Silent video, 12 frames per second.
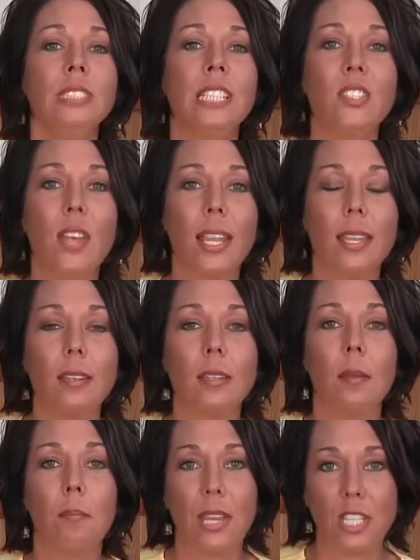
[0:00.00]

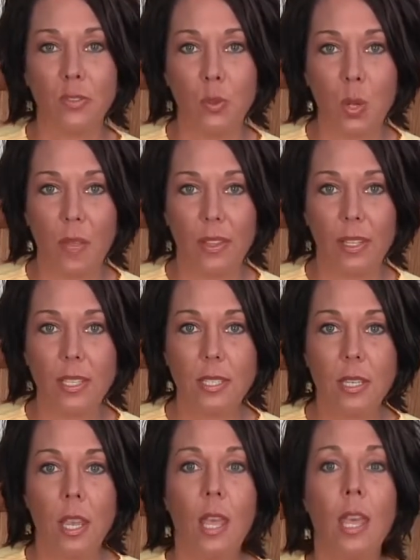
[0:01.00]
Second best food on the
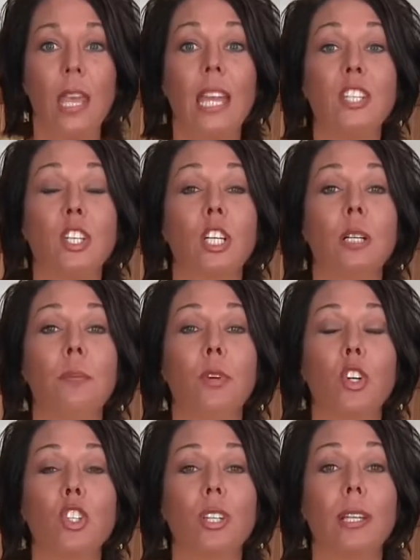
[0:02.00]
list is a
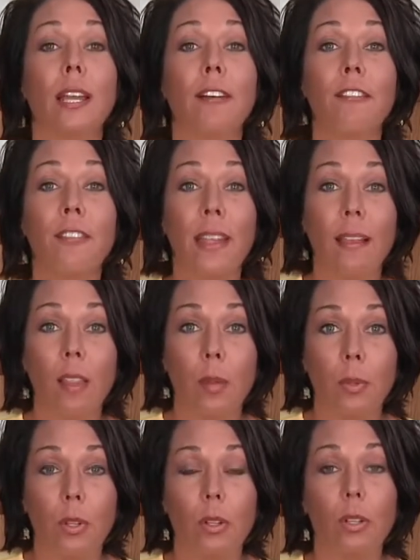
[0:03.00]
commercially
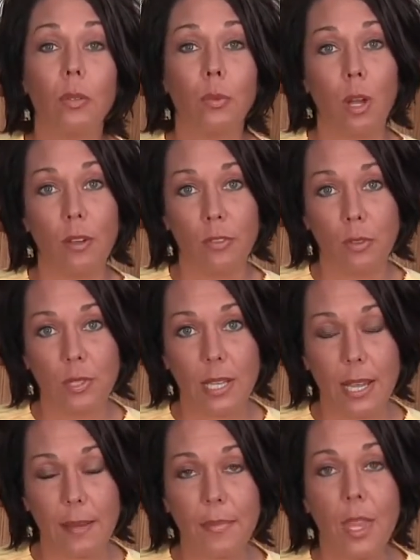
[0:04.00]
available raw food
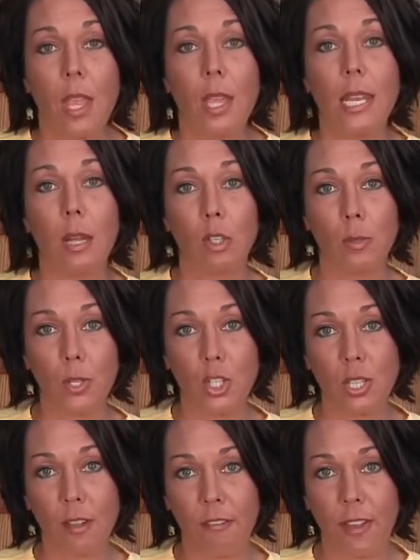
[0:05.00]
diet. Now,
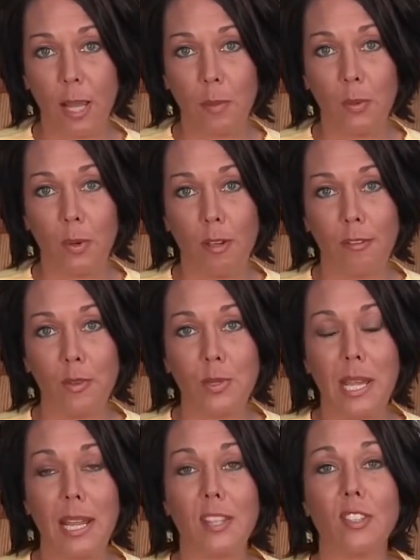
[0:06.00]
commercially available raw
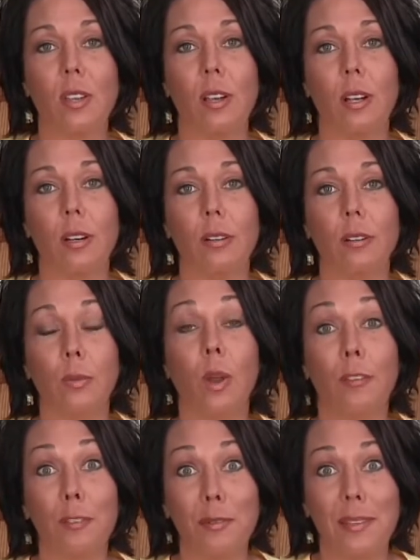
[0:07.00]
food diets are
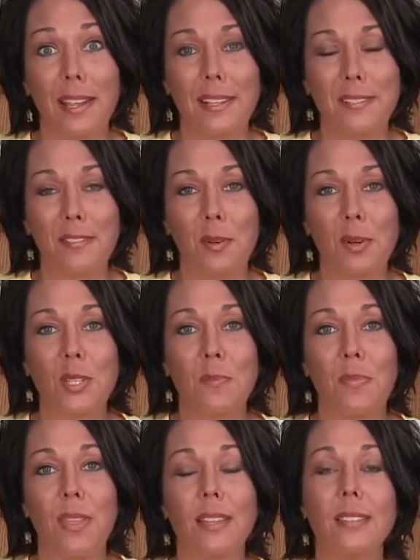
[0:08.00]
raw food diets, of course,
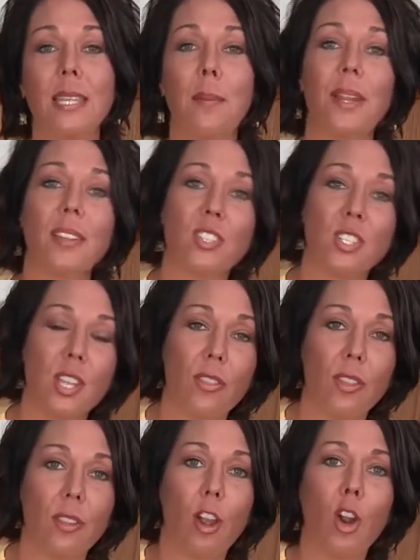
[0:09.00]
that someone else has
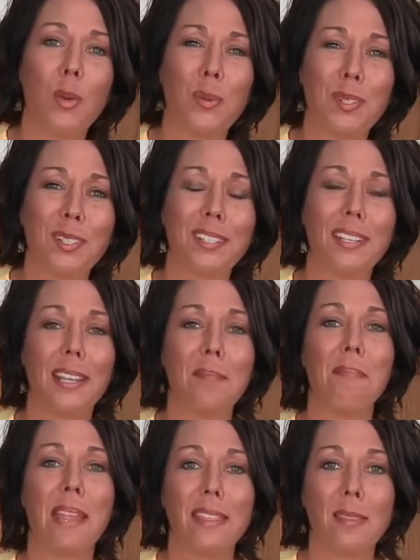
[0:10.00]
done the hard work
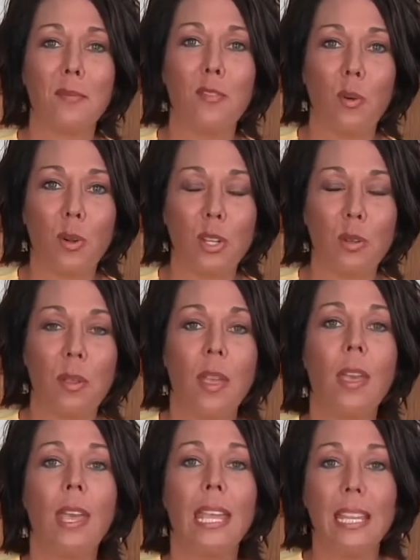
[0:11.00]
and made them for you.
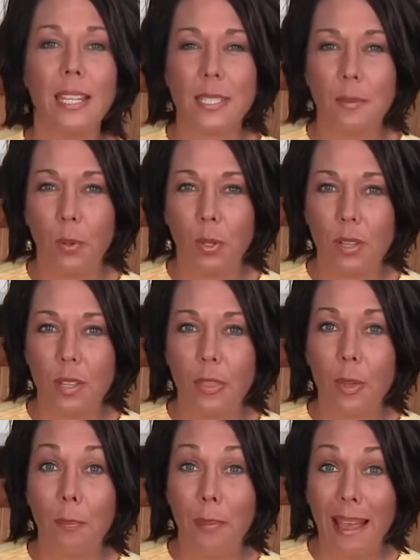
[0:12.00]
It is important
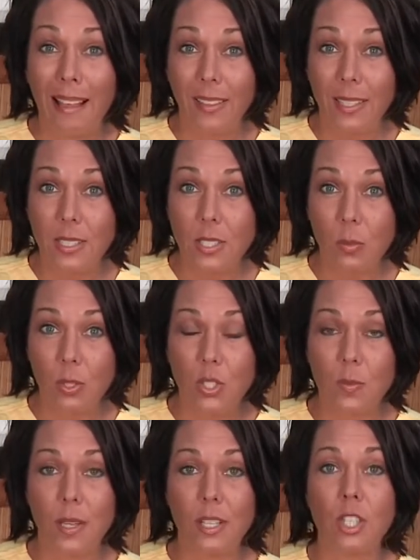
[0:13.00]
that they're balanced,
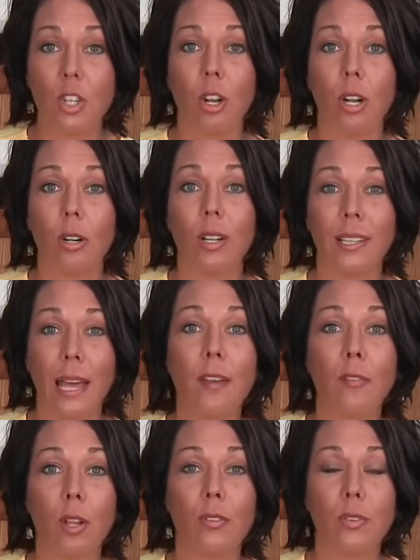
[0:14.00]
which means there are a
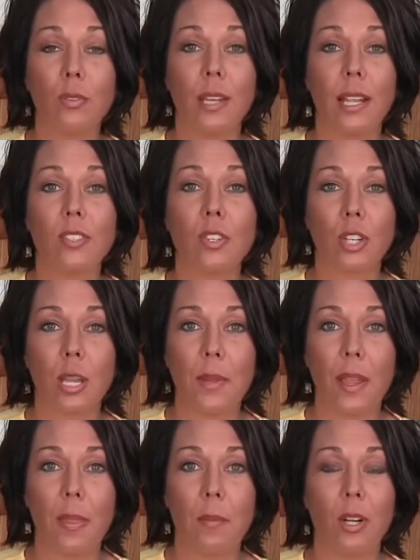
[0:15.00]
lot of raw food diets that are
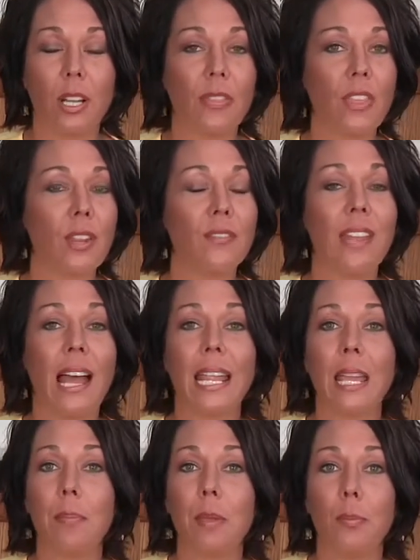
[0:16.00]
coming on the market that have
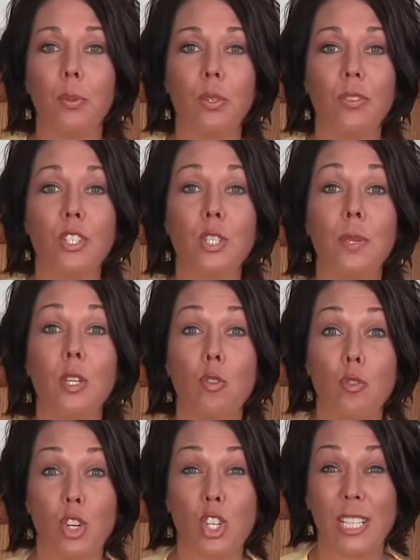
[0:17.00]
not yet been proven to be
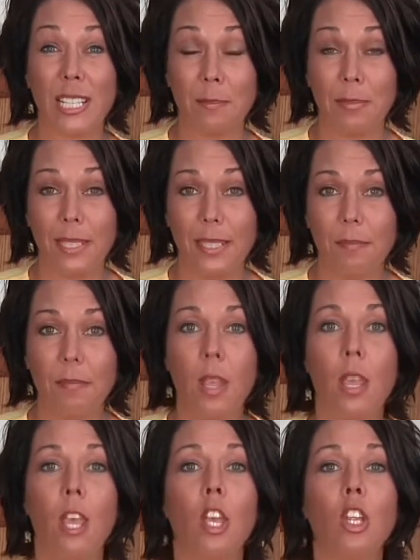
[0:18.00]
nutritionally complete.
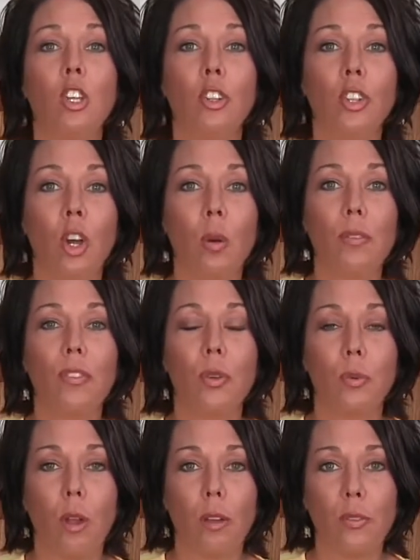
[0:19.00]
You'll know if
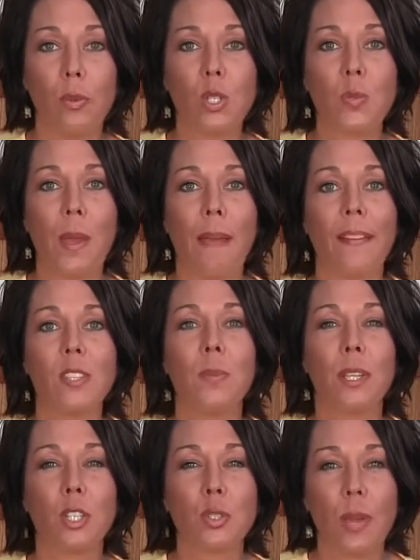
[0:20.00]
the raw food is
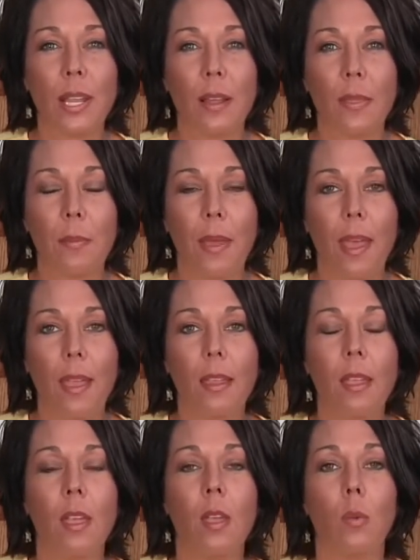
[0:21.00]
balanced because right on the
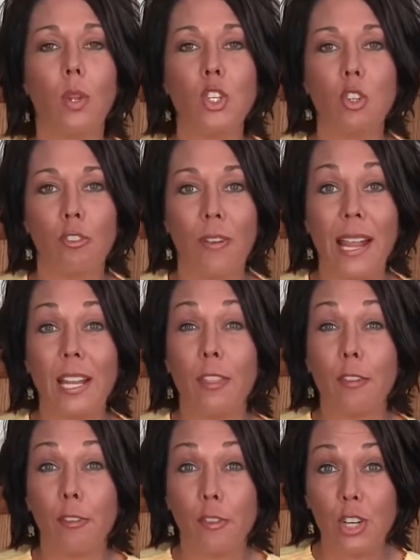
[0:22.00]
bag, which you'll find
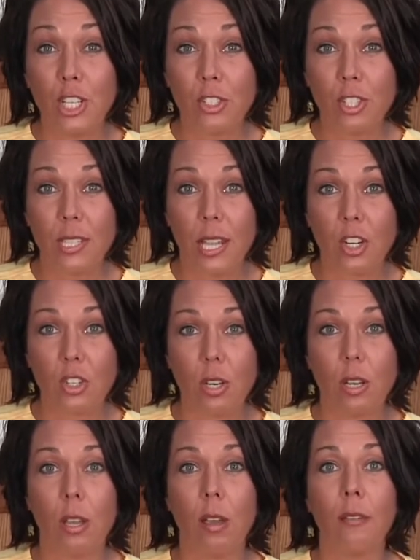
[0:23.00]
in the freezer
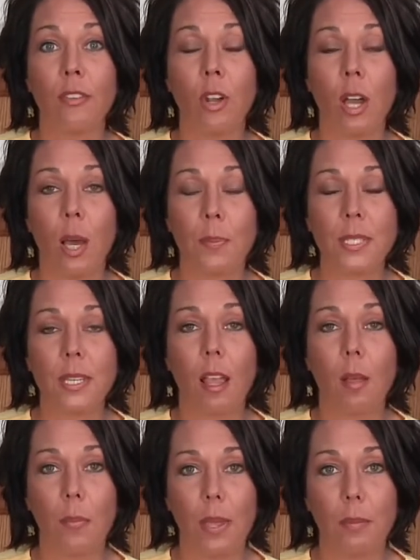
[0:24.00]
section of your
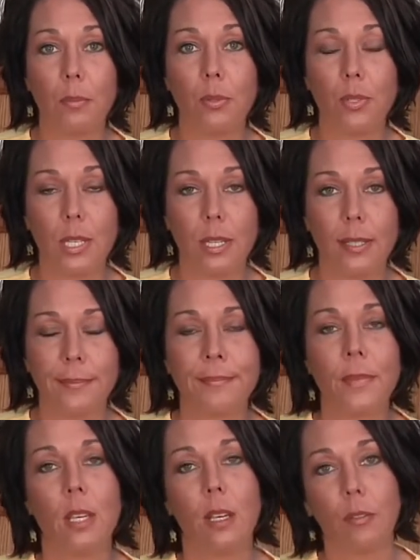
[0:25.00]
upscale pet boutique,
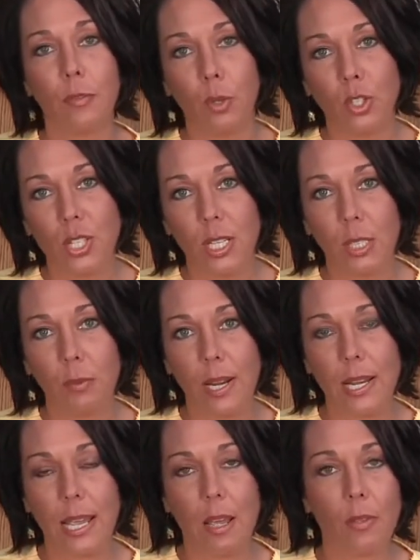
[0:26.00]
Unfortunately,
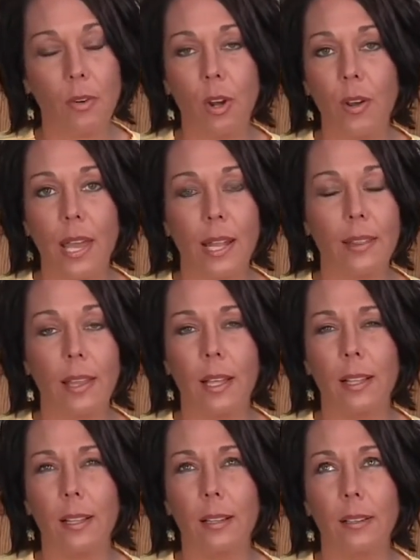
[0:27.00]
right now there are not
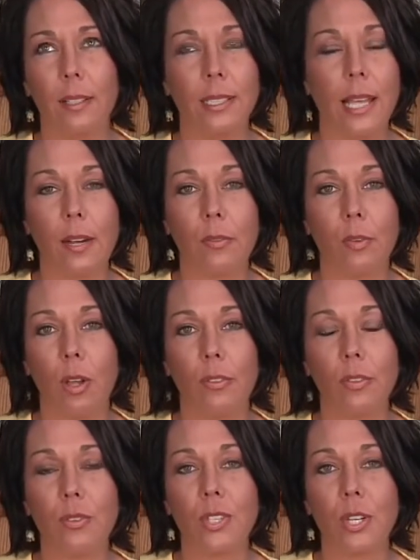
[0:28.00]
a lot of raw
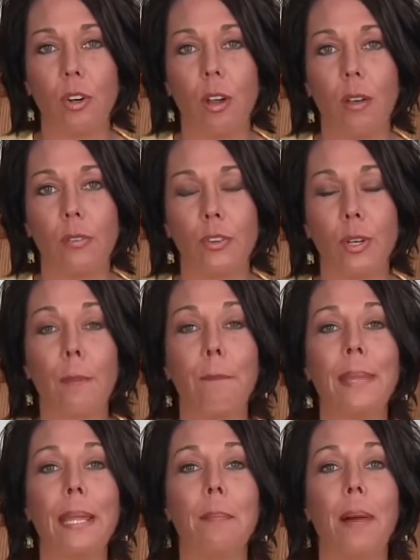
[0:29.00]
foods that are offered
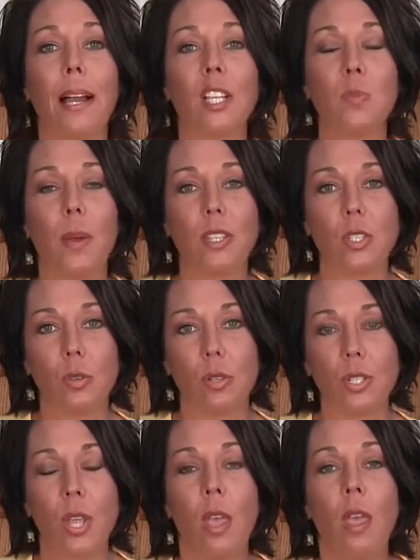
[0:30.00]
at big box pet
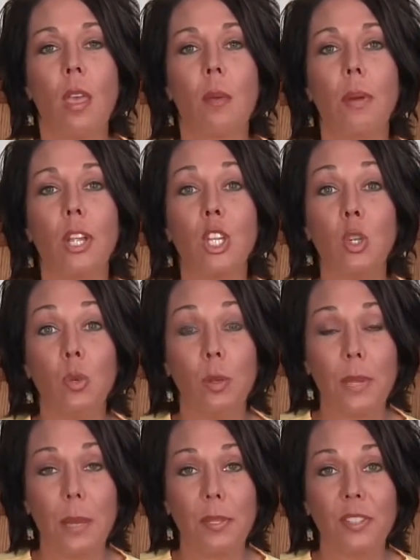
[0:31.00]
stores, but you
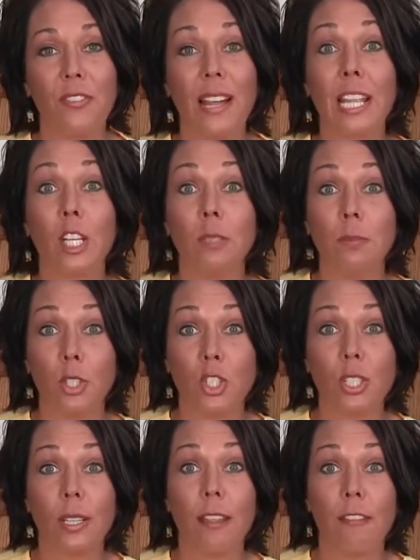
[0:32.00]
will be able to find
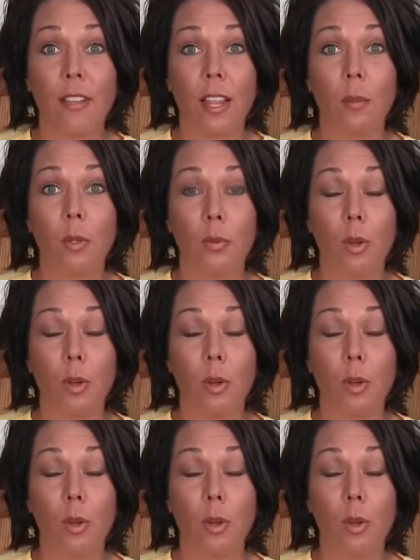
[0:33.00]
commercially available